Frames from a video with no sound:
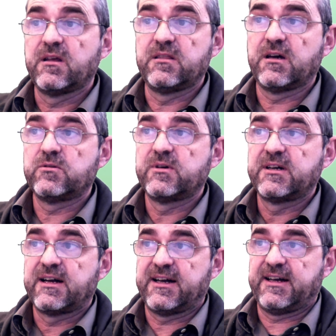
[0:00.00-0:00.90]
And now,
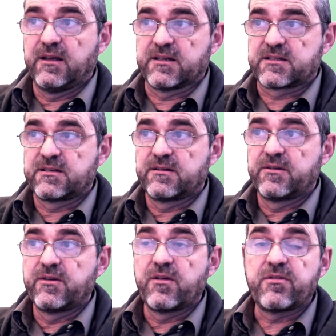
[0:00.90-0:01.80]

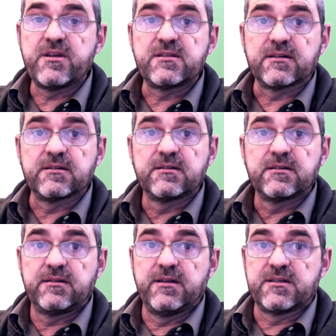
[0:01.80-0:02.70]
as theta
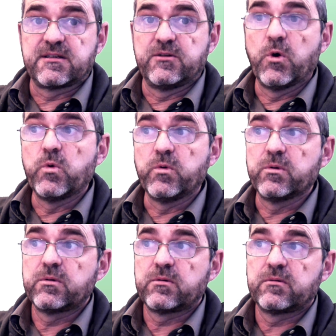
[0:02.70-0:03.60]
is a
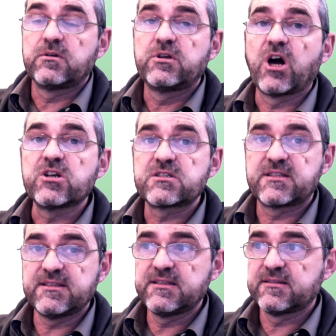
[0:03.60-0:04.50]
known
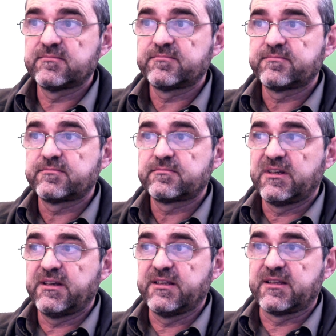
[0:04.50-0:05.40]
constant,
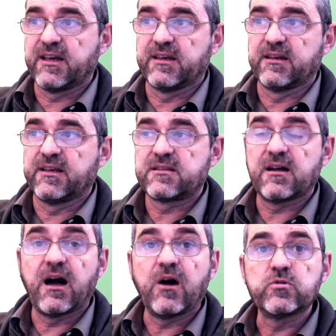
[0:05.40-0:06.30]
it can get
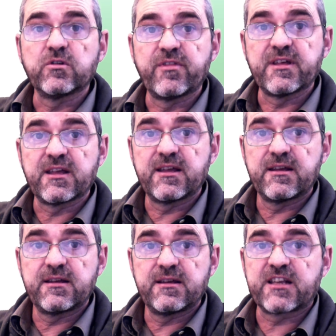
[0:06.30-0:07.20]
out of the
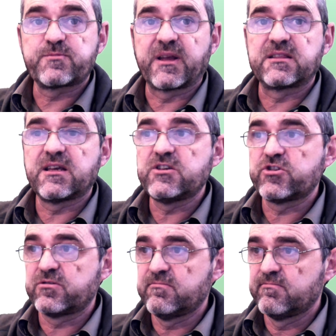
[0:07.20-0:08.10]

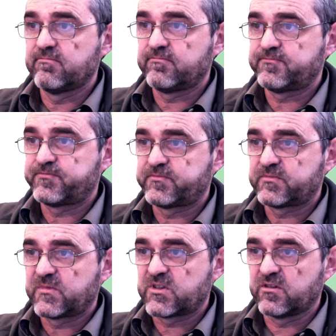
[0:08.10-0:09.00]
expectation.
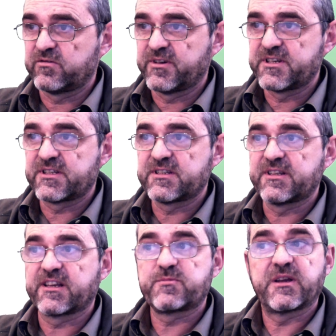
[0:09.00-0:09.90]
So for instance,
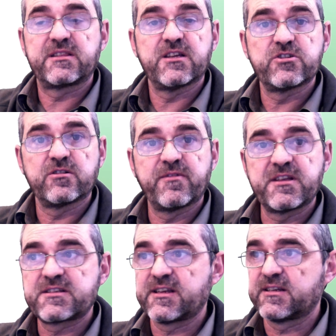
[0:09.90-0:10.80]
the expectation of
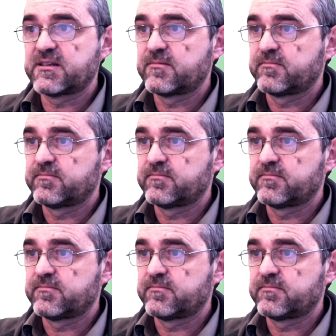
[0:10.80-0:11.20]
this thing